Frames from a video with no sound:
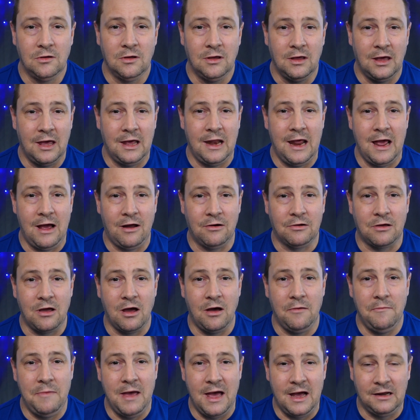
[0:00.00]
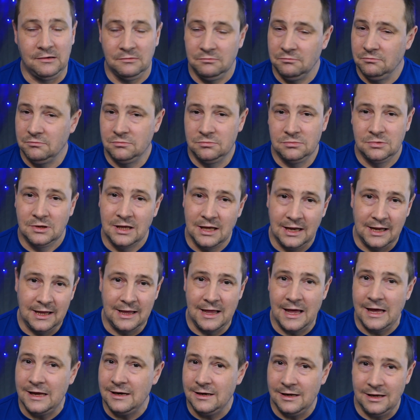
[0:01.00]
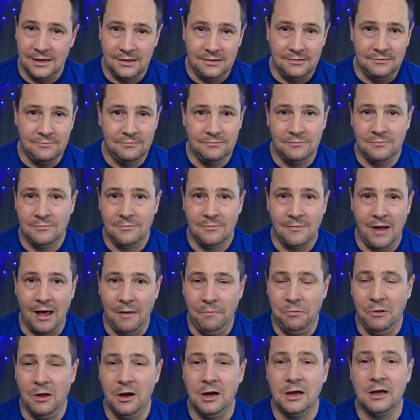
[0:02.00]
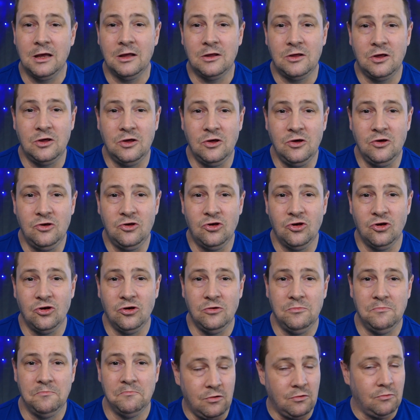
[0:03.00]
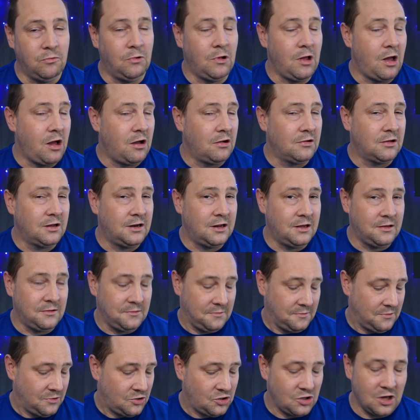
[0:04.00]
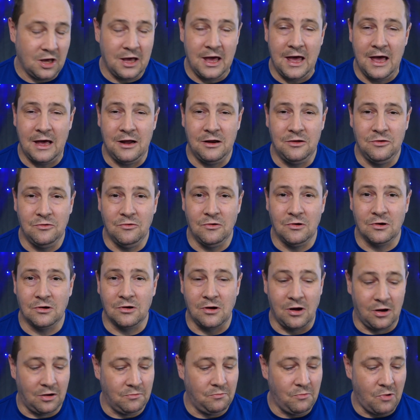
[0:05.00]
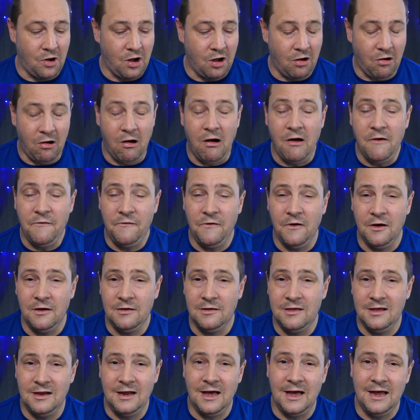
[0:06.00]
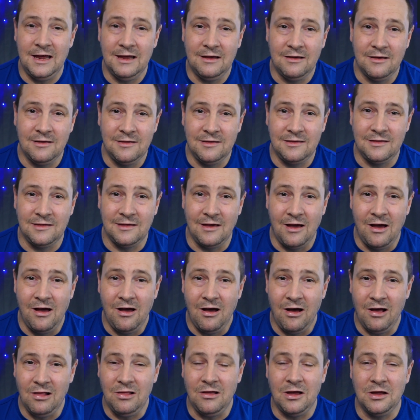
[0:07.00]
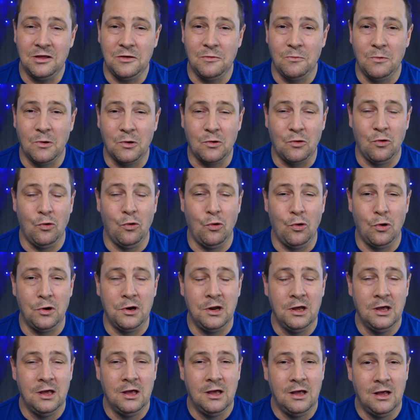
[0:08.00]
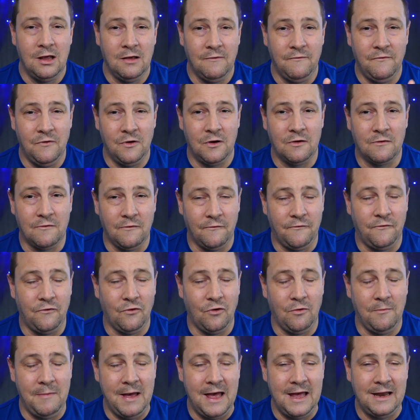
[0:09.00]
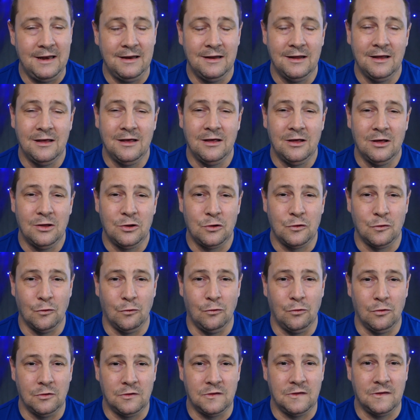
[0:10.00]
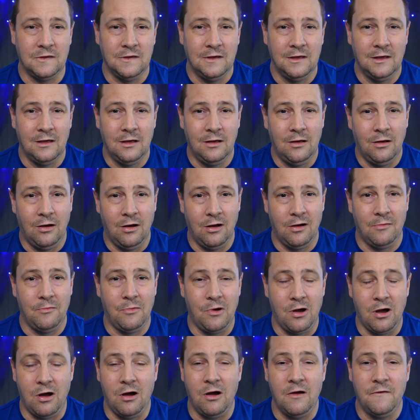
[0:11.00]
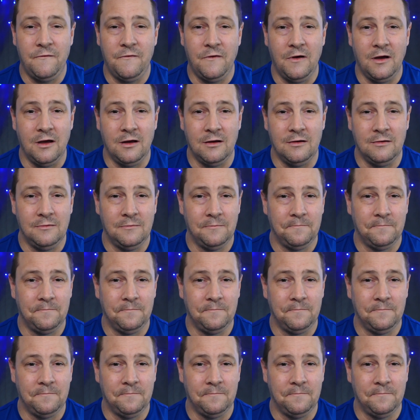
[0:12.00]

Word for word: and how I go about getting that and uploading it to YouTube. Well, I'm going to show you how to do it on my iPhone today because I like to record vertical format shorts on my iPhone.